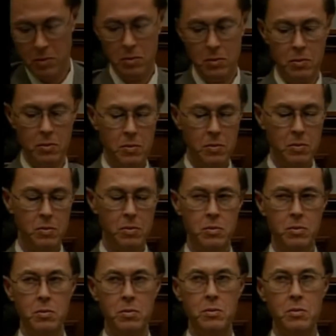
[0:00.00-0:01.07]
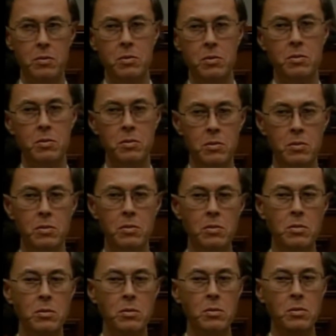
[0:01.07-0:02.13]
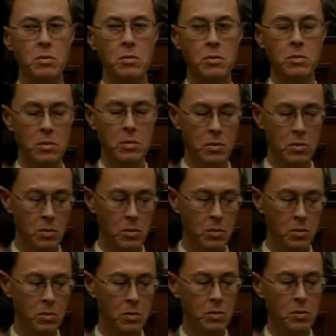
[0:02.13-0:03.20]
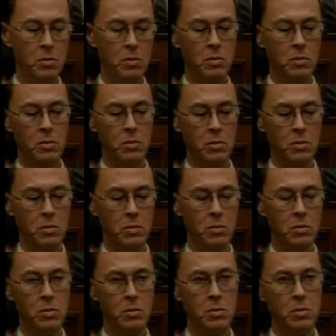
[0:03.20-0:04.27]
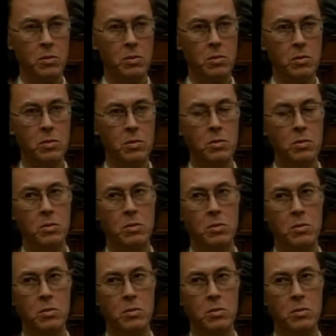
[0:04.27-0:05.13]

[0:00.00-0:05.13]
(not speaking)